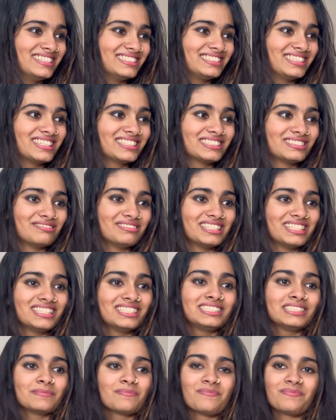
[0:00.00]
6
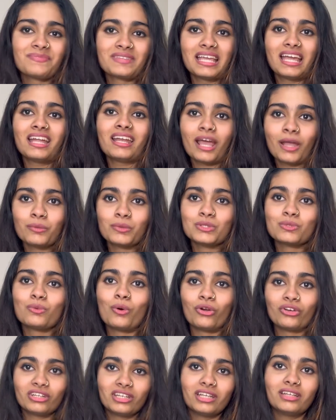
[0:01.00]
minutes and I was
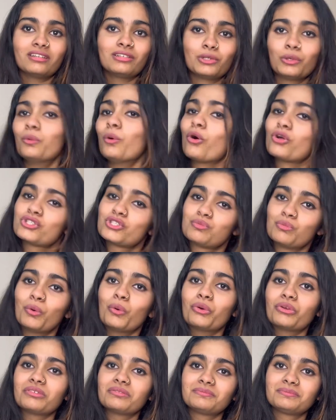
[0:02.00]
wanting to watch
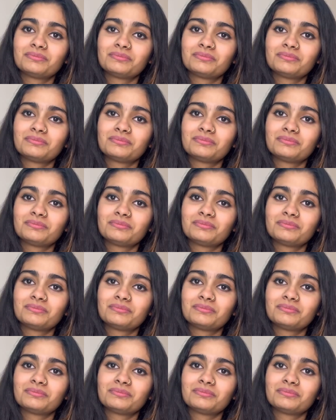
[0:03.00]
more.